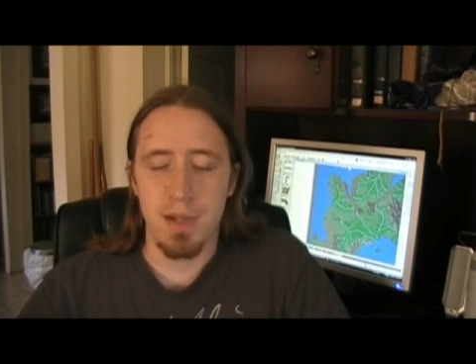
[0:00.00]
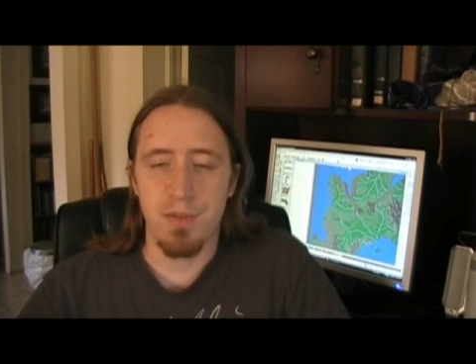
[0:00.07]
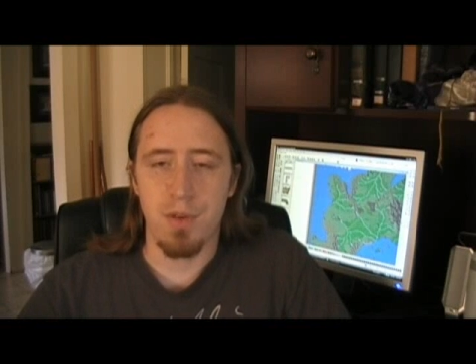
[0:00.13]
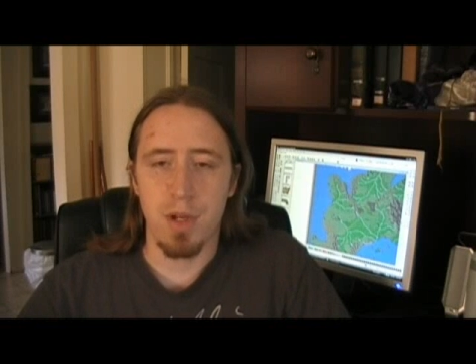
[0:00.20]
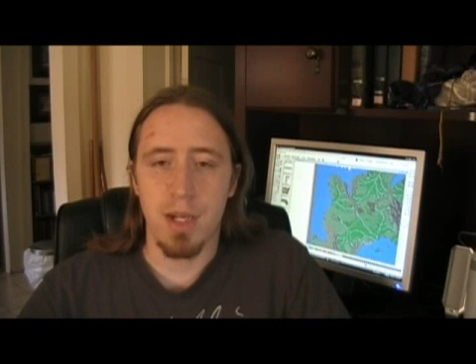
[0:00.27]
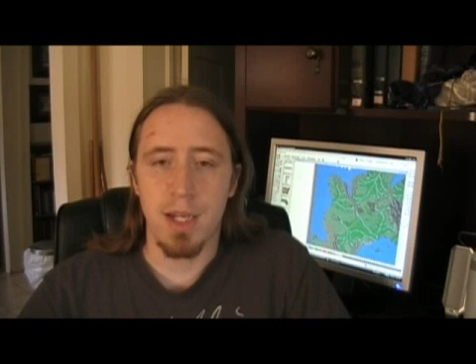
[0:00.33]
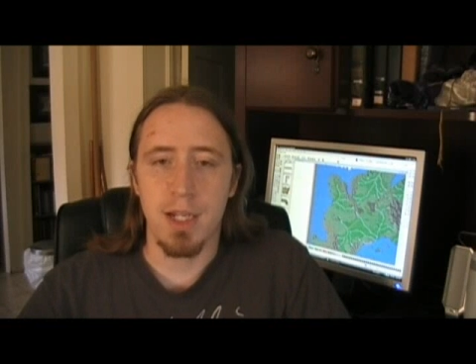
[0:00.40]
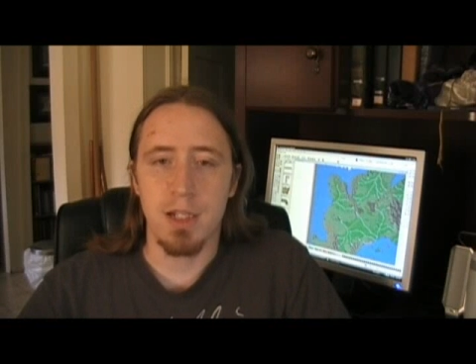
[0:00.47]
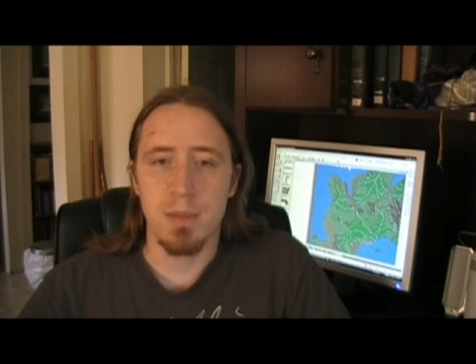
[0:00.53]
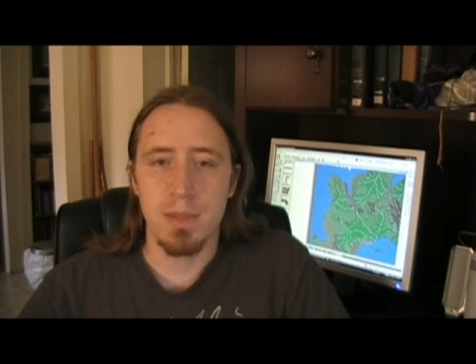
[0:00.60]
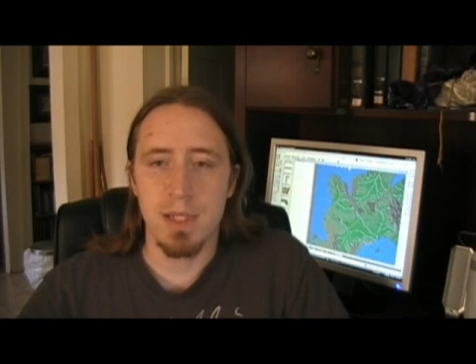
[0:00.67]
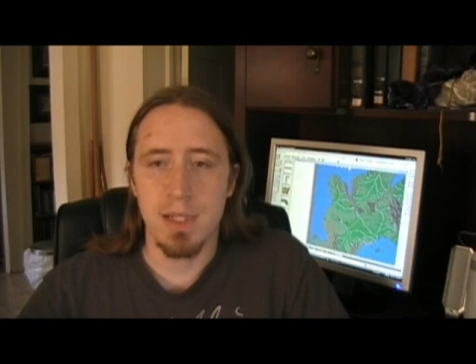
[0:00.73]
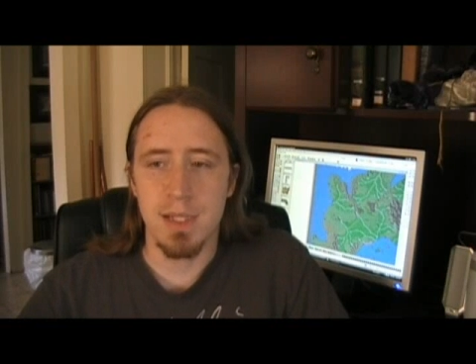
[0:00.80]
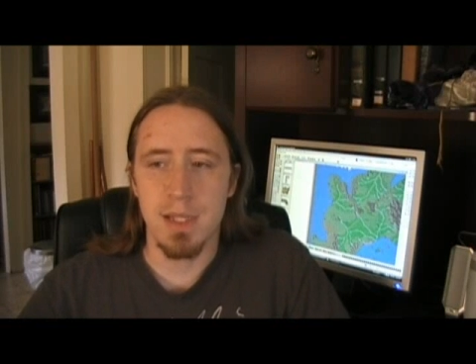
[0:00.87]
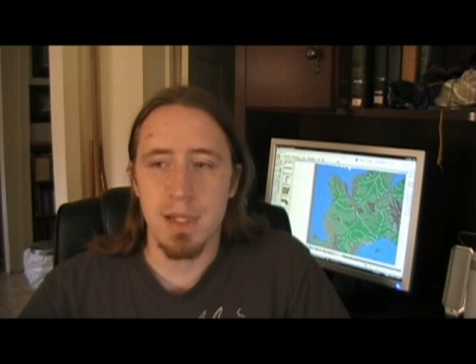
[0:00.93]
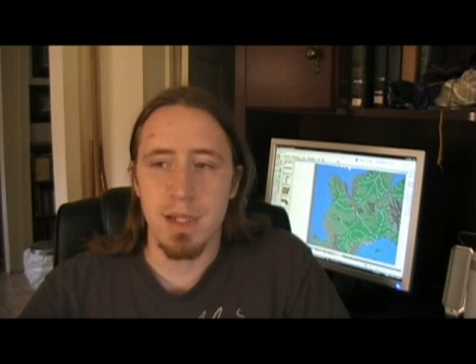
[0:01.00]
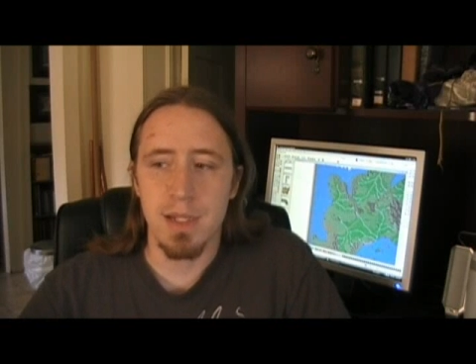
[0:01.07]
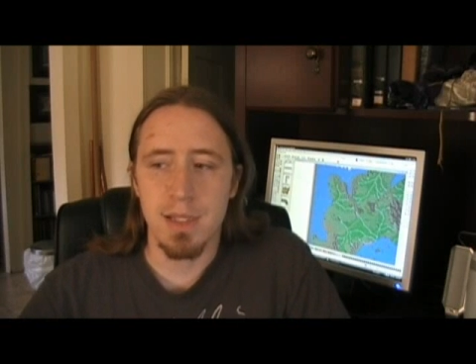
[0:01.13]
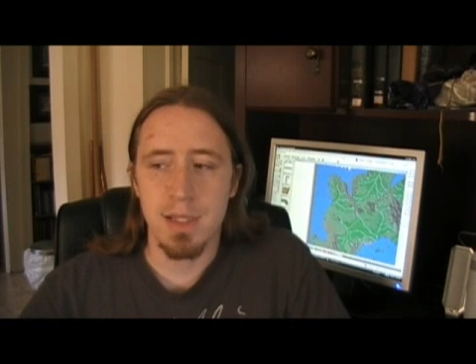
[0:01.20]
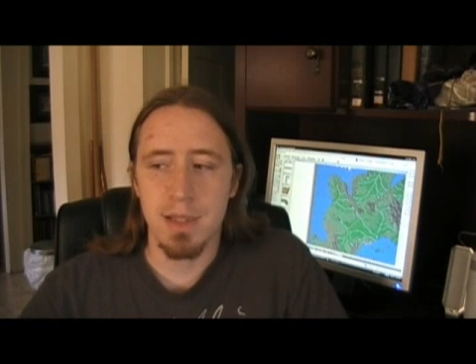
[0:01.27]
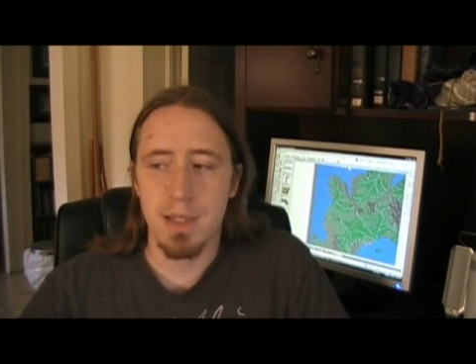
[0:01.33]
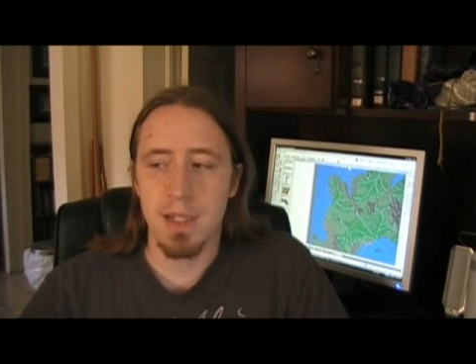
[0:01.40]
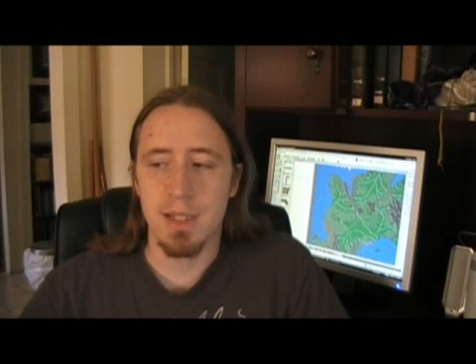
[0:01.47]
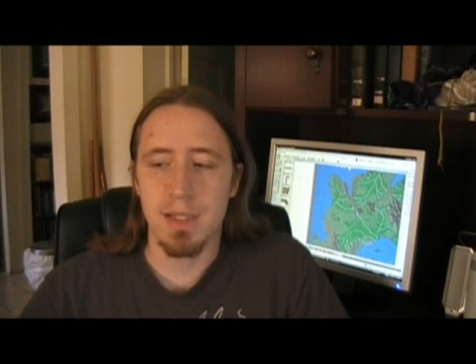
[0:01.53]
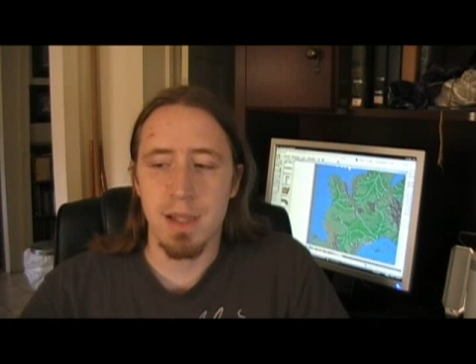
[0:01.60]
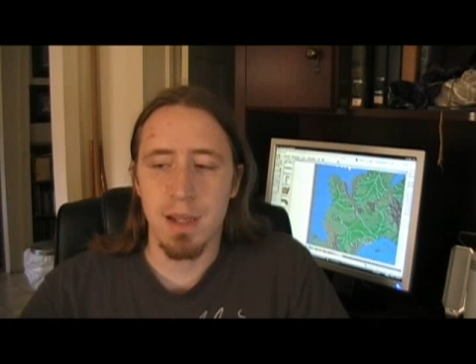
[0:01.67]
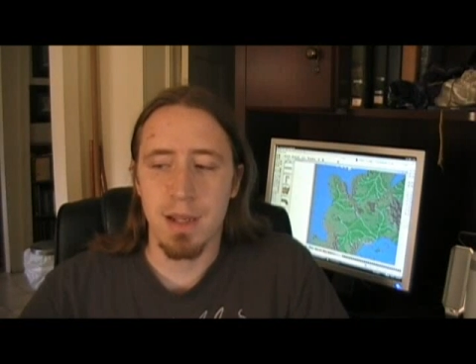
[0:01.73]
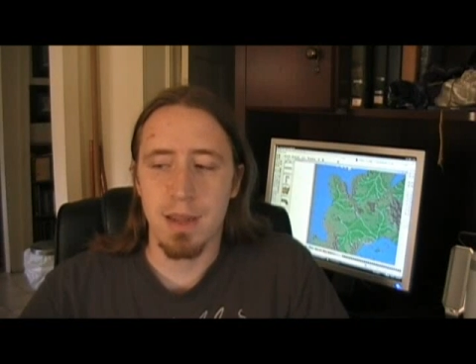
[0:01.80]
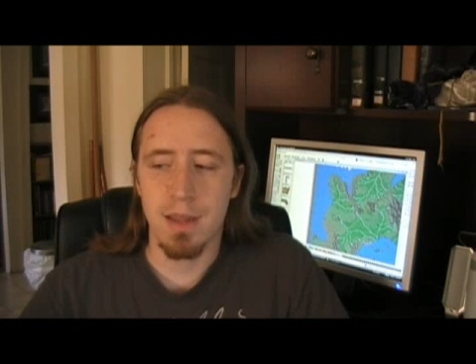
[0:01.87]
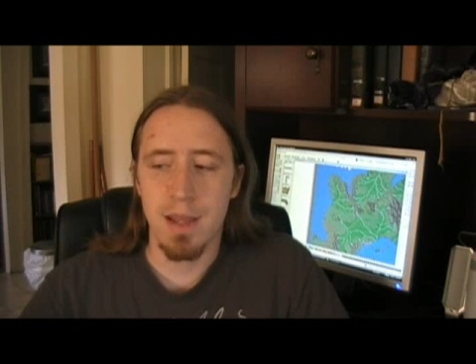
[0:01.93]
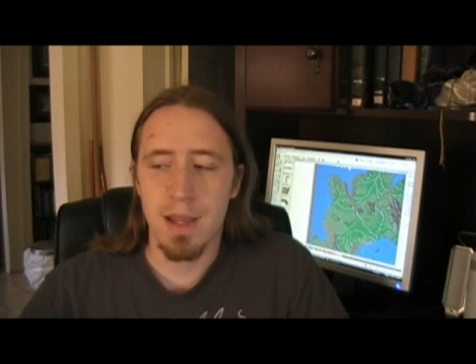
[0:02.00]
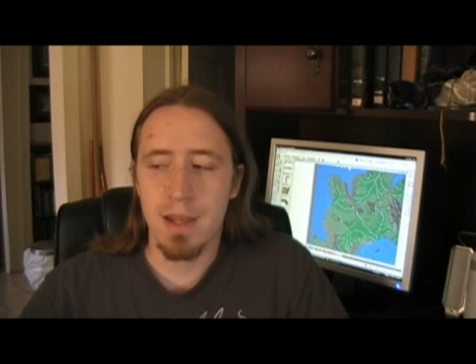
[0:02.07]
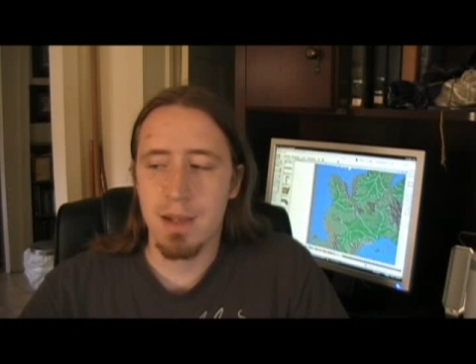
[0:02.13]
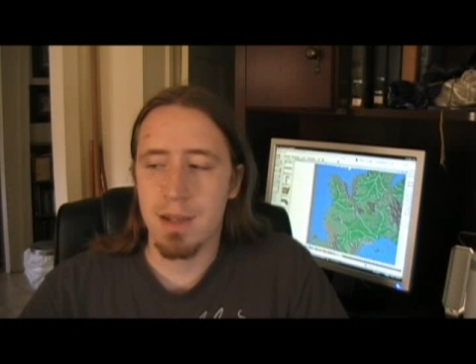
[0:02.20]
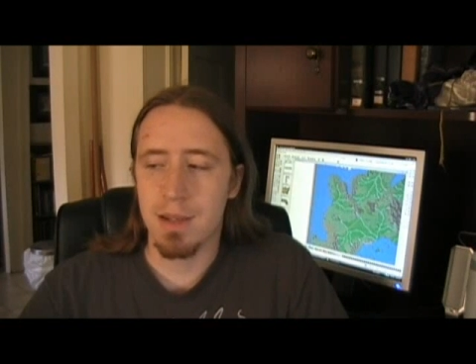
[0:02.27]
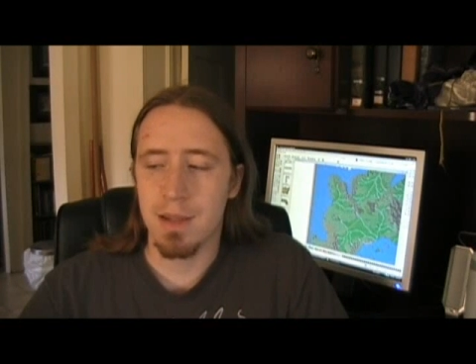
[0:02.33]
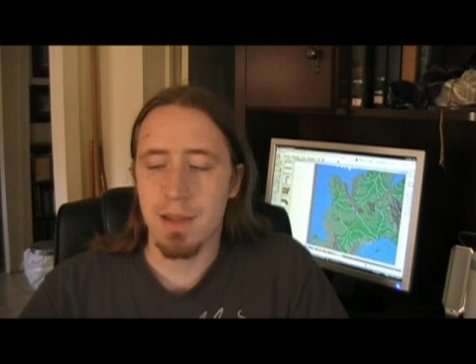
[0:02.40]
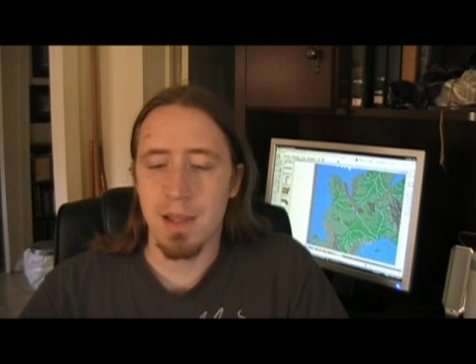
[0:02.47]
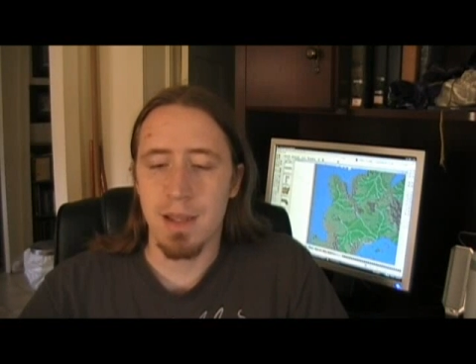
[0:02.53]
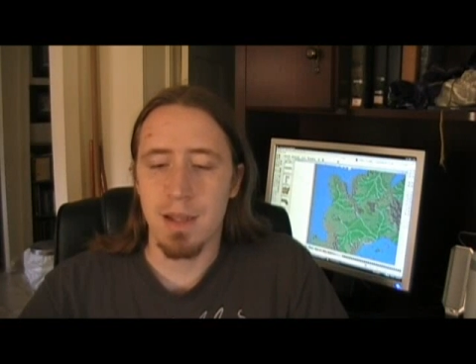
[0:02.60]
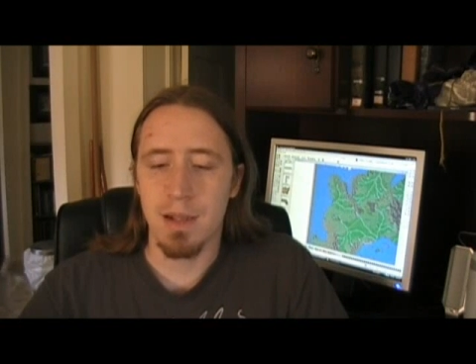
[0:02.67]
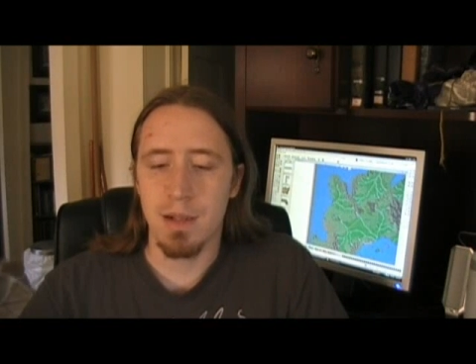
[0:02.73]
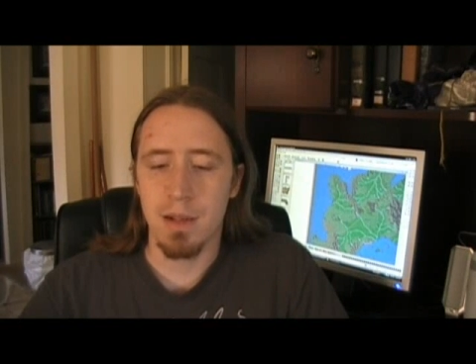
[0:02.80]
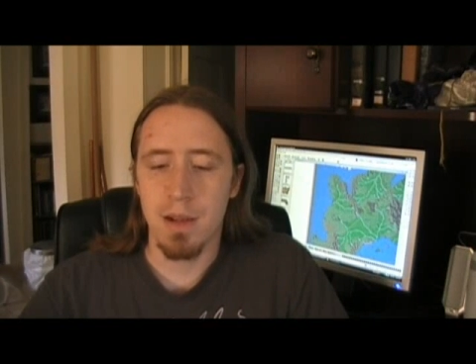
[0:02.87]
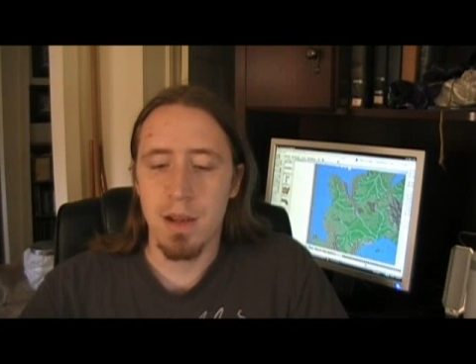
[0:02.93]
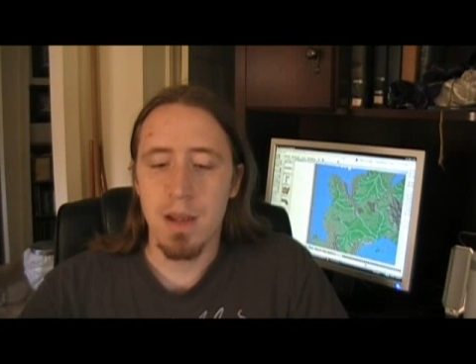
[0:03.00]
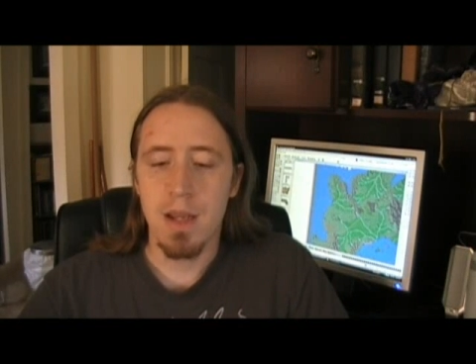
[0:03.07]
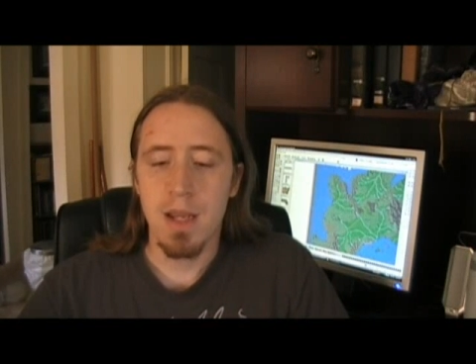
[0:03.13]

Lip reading: different kingdoms and cities and things like that, then